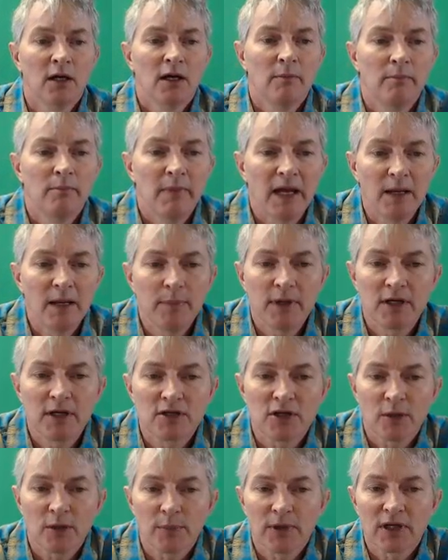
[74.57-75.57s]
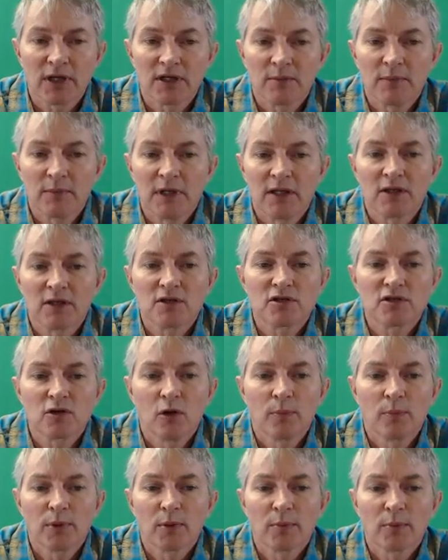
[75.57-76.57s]
may be interpreted to mean the
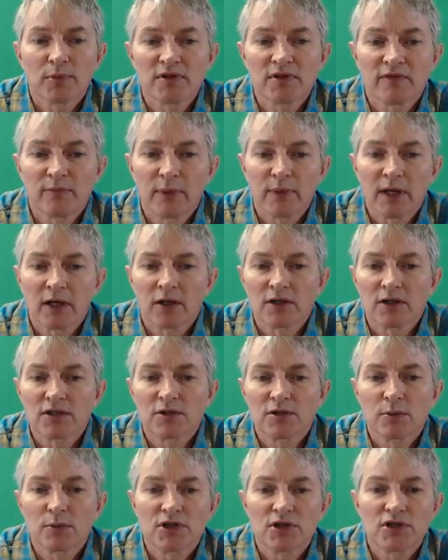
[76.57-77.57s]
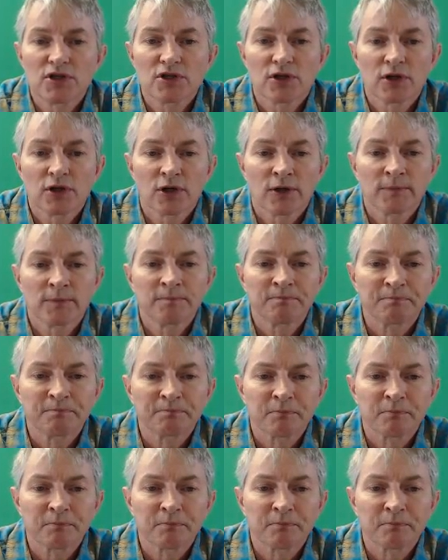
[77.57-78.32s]
sole purpose of bail is to ensure